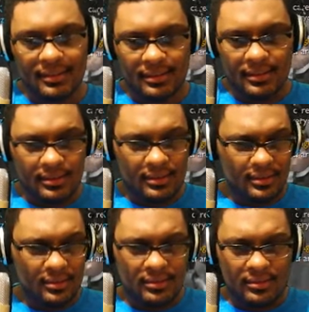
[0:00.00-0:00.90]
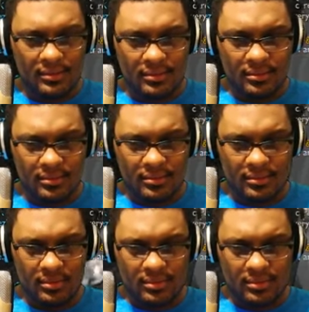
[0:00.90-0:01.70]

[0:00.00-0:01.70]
Nobody speaks.